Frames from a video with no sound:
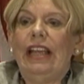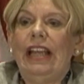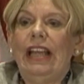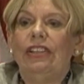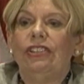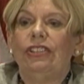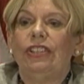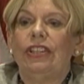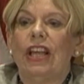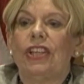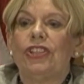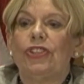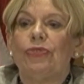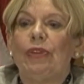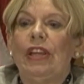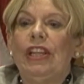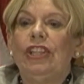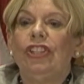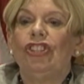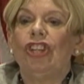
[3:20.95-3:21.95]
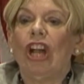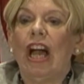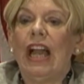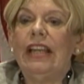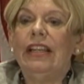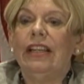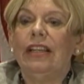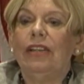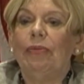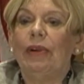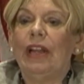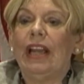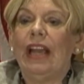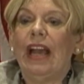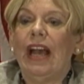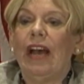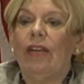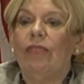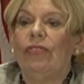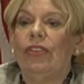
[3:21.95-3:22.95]
it's thus in China we
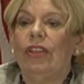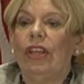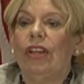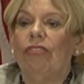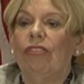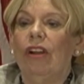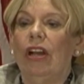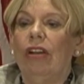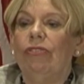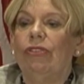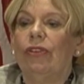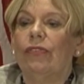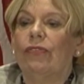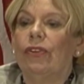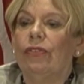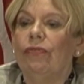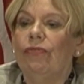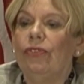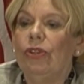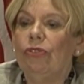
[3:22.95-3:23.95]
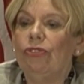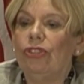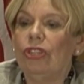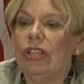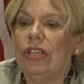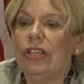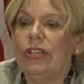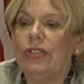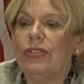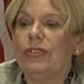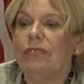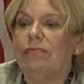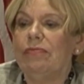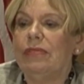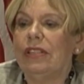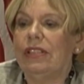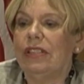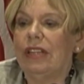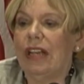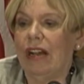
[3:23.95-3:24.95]
have the growth of Confucianism
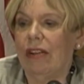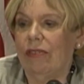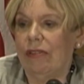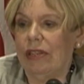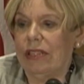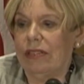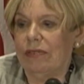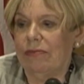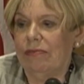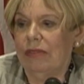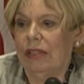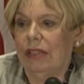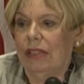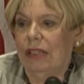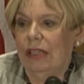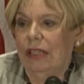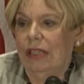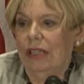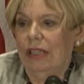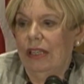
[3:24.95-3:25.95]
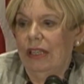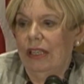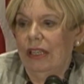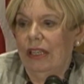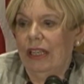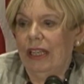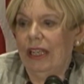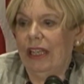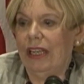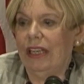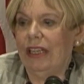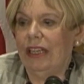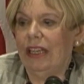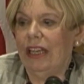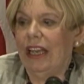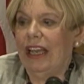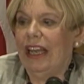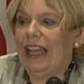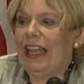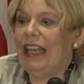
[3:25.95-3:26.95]
and Taoism. In
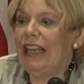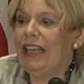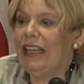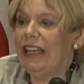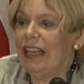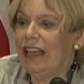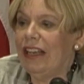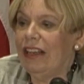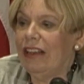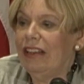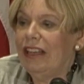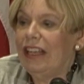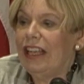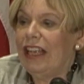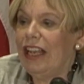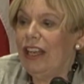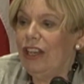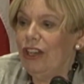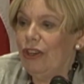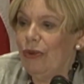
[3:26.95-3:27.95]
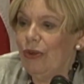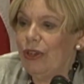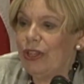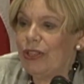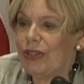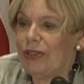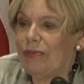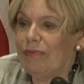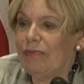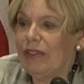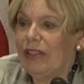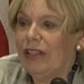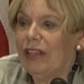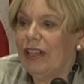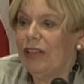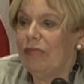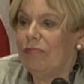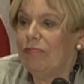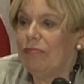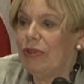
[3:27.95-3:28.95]
India, Hinduism
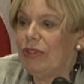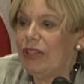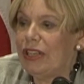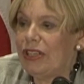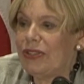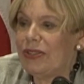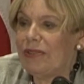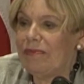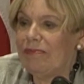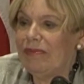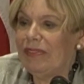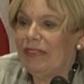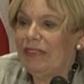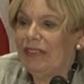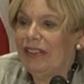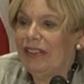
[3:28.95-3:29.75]
and Buddhism.